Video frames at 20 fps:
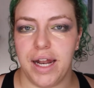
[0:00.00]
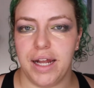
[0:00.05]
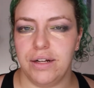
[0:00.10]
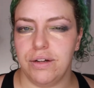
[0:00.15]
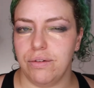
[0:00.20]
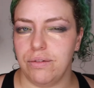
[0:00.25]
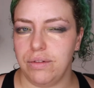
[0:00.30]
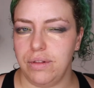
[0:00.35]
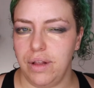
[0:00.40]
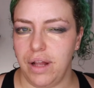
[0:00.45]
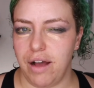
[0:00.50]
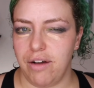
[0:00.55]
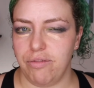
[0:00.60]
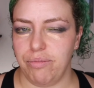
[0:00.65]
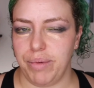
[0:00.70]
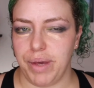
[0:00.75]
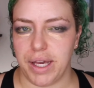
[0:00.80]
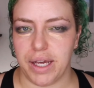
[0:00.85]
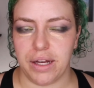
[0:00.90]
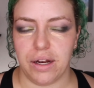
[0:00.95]
I don't love
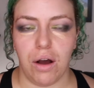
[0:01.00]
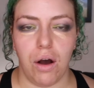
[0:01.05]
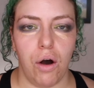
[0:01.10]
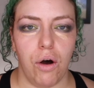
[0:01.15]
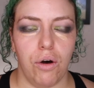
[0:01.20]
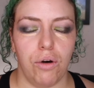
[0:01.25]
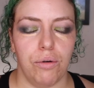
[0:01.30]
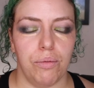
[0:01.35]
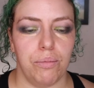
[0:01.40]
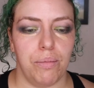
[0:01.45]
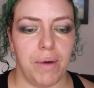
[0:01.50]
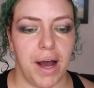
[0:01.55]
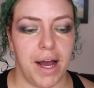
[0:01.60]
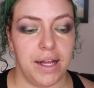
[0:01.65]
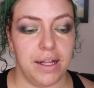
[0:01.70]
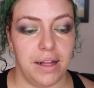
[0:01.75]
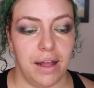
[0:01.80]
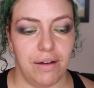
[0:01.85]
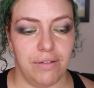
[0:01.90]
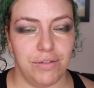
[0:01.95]
being at home. I
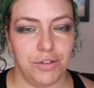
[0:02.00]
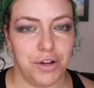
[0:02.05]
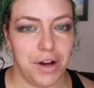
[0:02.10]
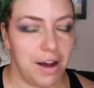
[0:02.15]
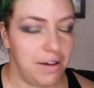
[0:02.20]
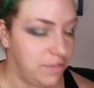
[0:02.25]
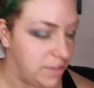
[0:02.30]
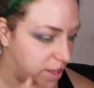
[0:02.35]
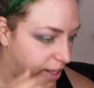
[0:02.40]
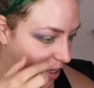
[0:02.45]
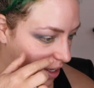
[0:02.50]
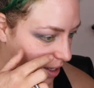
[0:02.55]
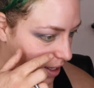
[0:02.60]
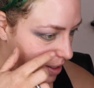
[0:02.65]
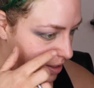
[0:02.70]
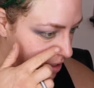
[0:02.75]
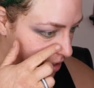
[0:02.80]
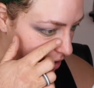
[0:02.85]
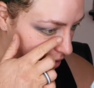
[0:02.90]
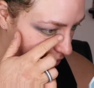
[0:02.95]
love traveling. I
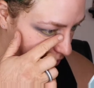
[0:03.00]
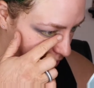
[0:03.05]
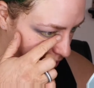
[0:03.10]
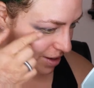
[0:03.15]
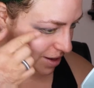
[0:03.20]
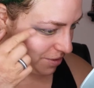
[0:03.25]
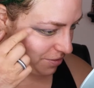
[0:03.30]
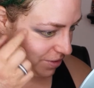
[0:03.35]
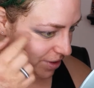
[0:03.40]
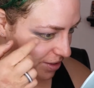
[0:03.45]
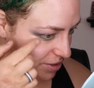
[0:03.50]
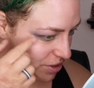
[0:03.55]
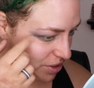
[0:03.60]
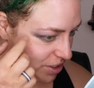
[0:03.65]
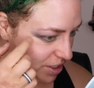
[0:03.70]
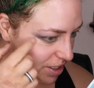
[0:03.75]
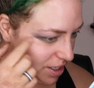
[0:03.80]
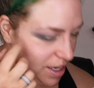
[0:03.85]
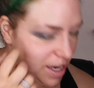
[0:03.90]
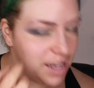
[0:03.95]
love
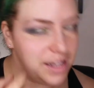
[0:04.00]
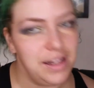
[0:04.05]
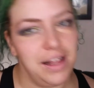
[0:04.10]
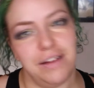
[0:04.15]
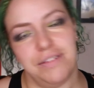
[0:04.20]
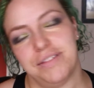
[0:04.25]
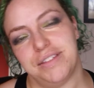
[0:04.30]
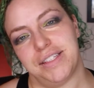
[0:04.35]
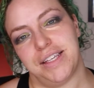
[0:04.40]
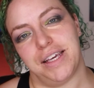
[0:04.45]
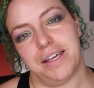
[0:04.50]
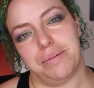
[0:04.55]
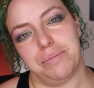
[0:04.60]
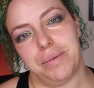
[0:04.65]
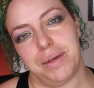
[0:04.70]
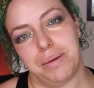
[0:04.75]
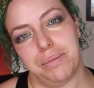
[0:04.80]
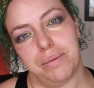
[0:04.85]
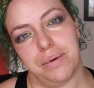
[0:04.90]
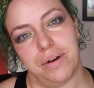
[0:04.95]
adventure. I love seeing
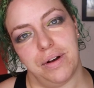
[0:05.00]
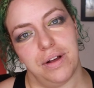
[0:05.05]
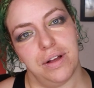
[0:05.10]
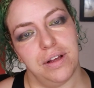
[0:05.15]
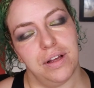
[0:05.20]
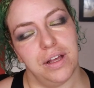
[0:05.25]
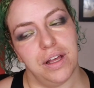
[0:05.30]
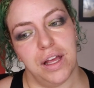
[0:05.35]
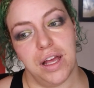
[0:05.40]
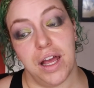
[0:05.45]
people.